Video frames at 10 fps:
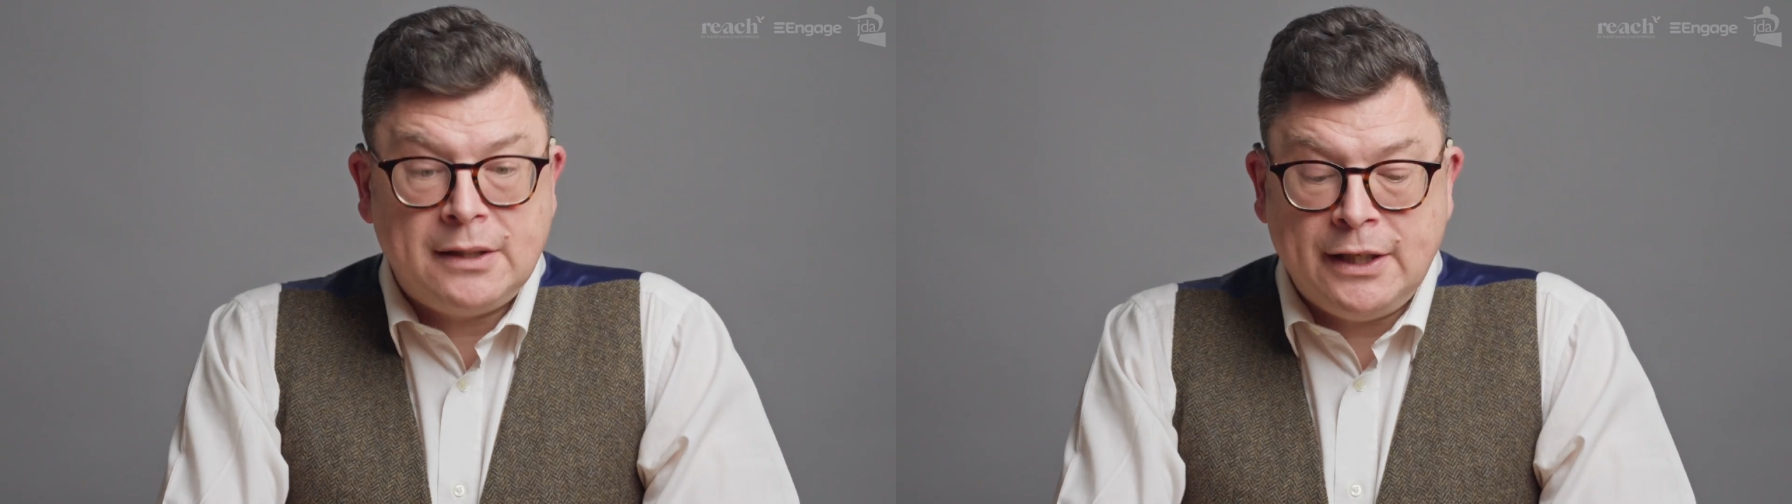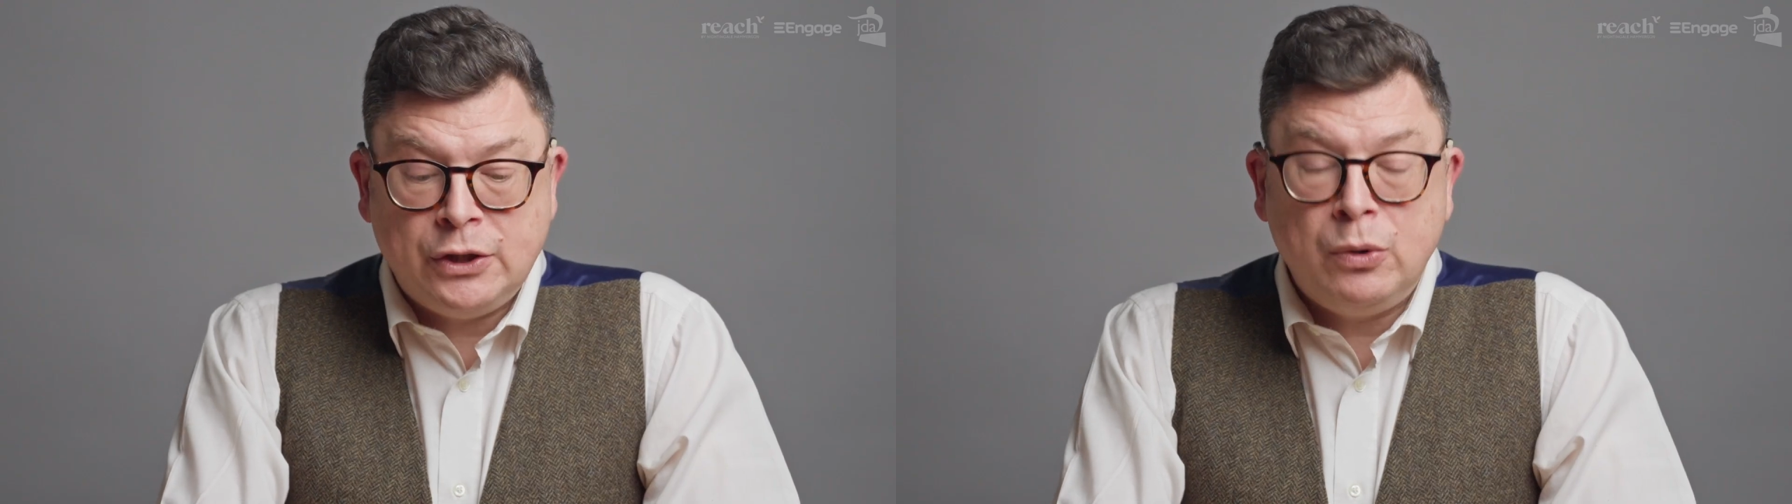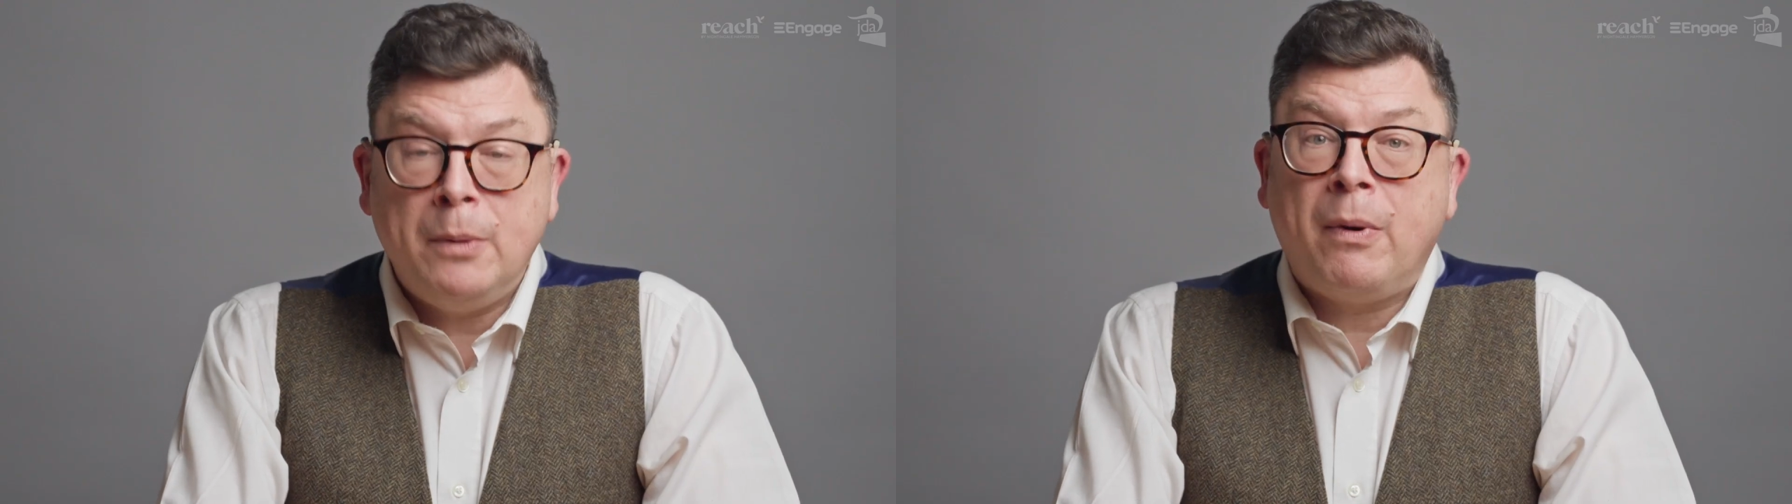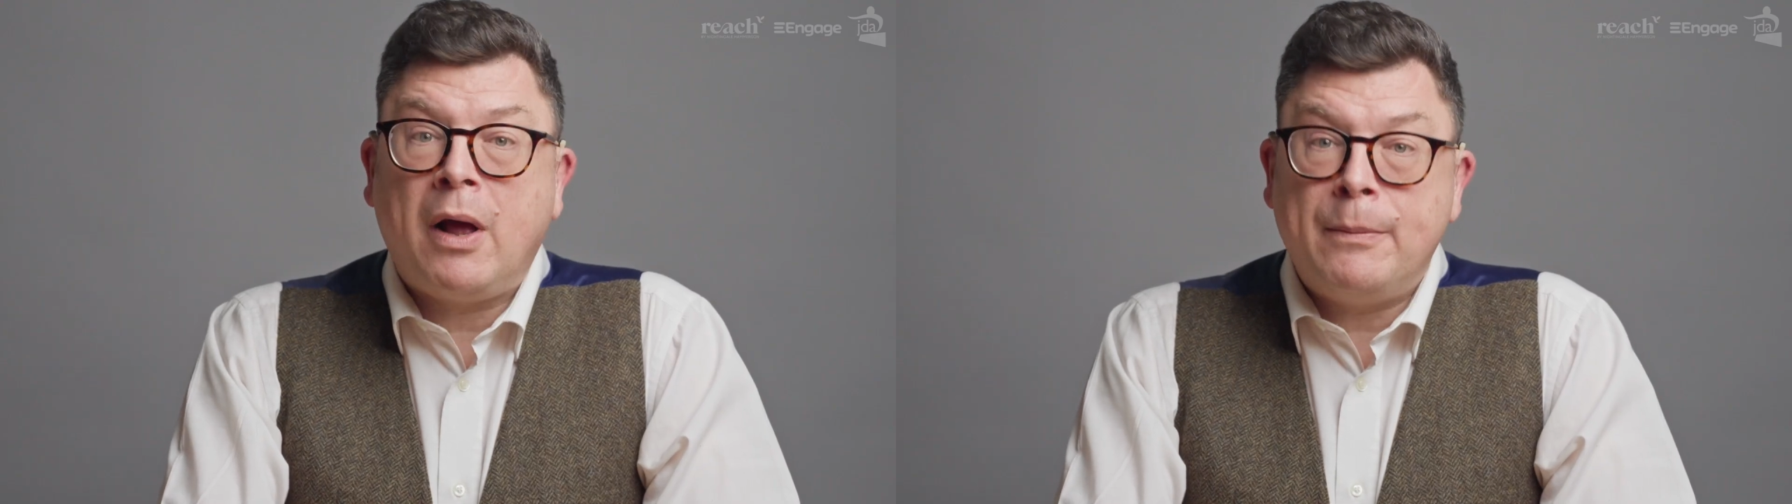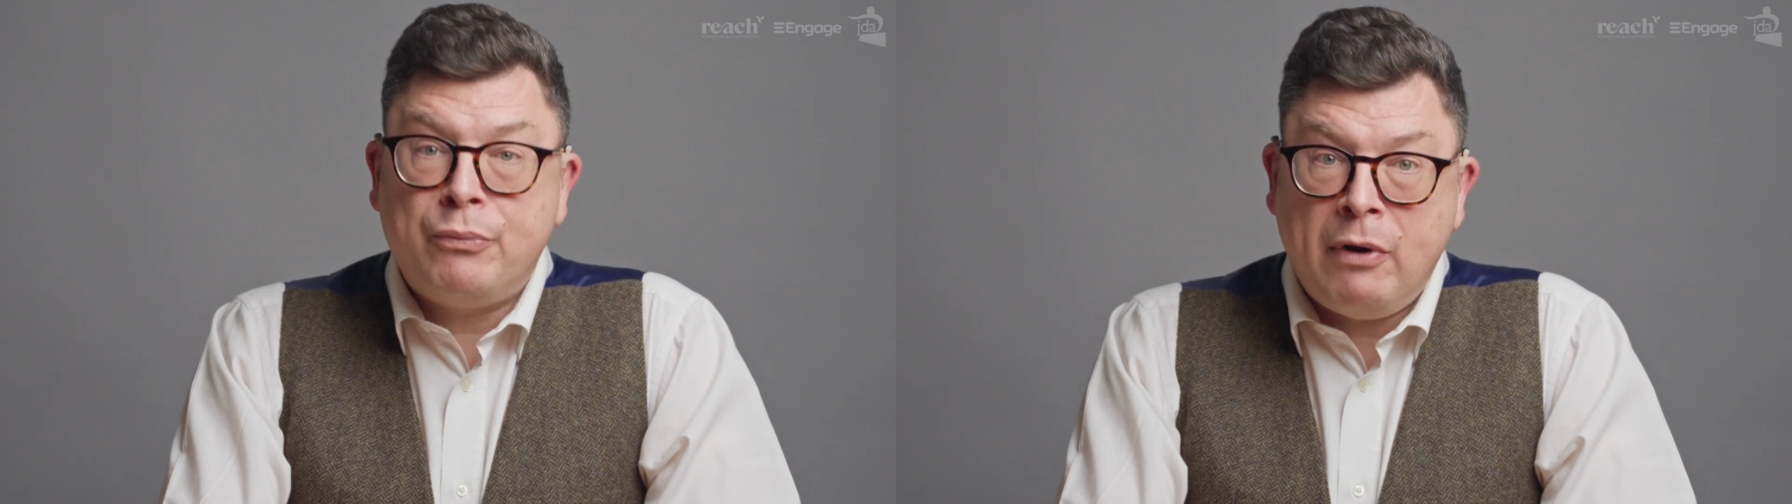is to
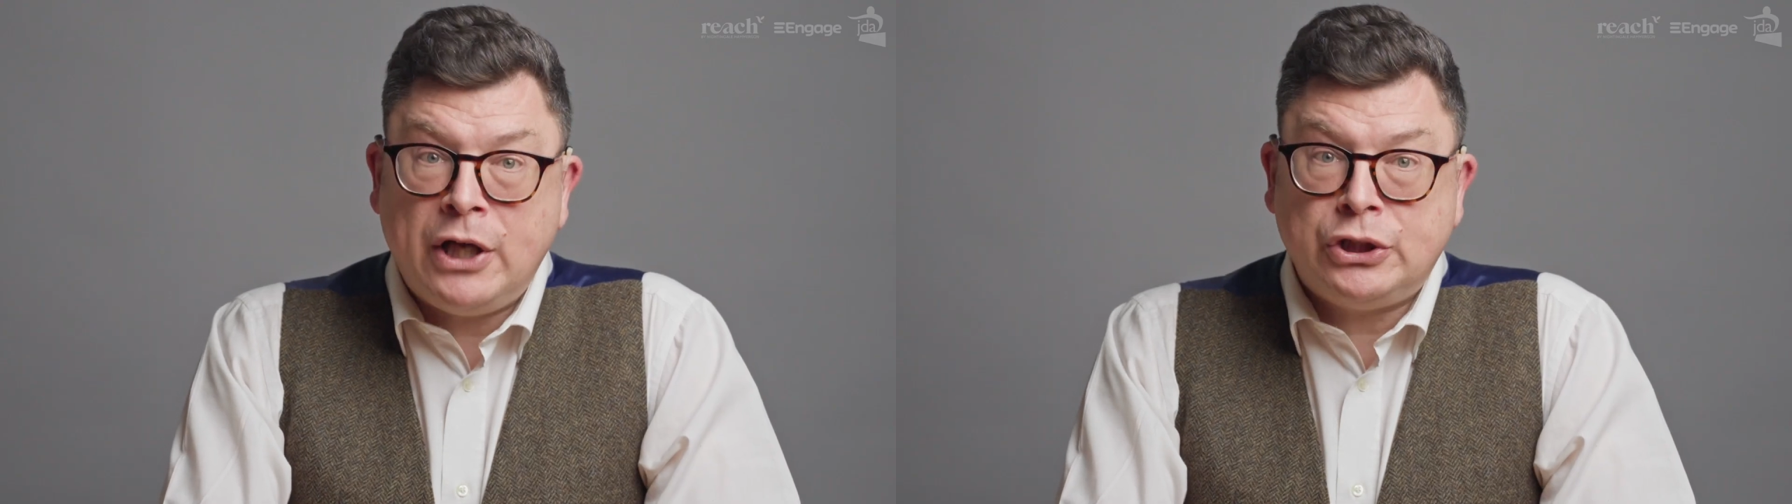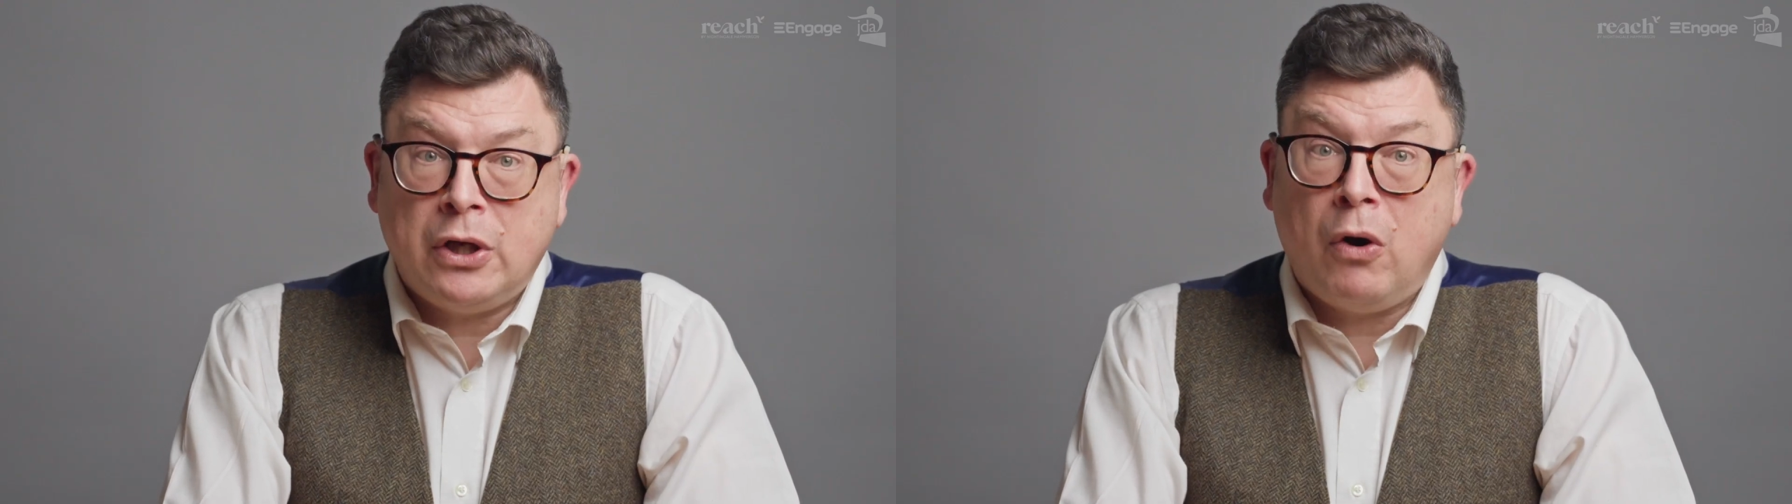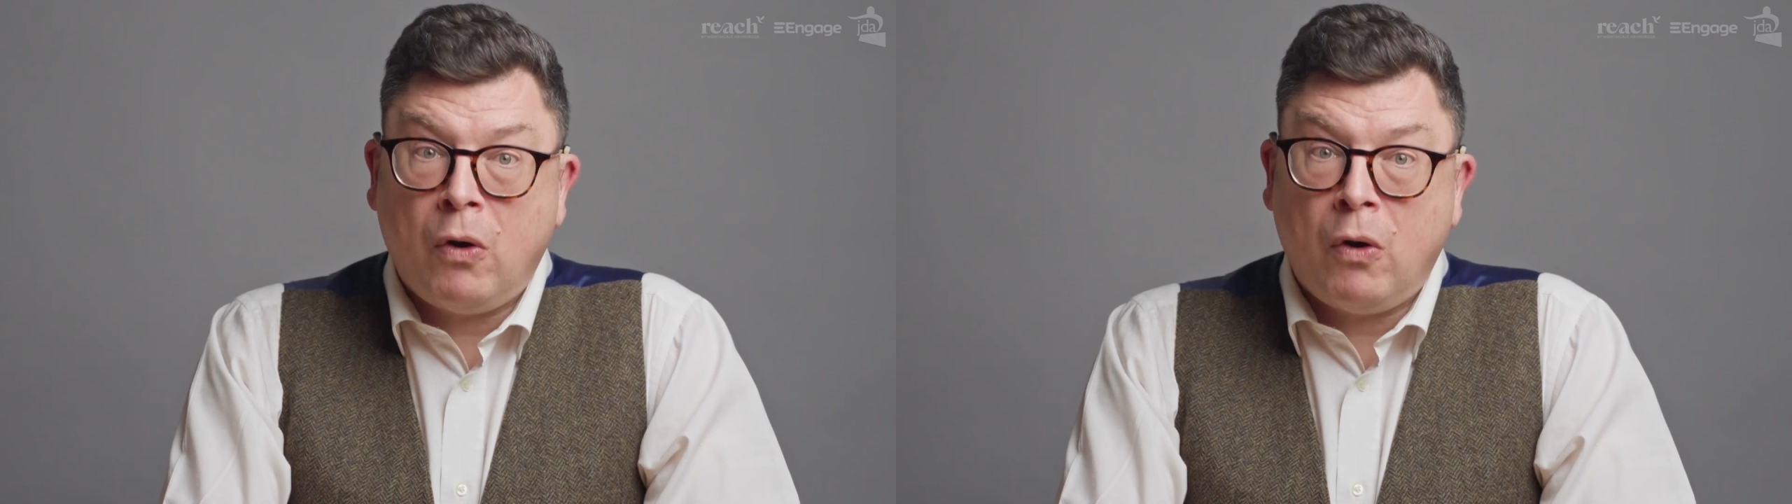apply pressure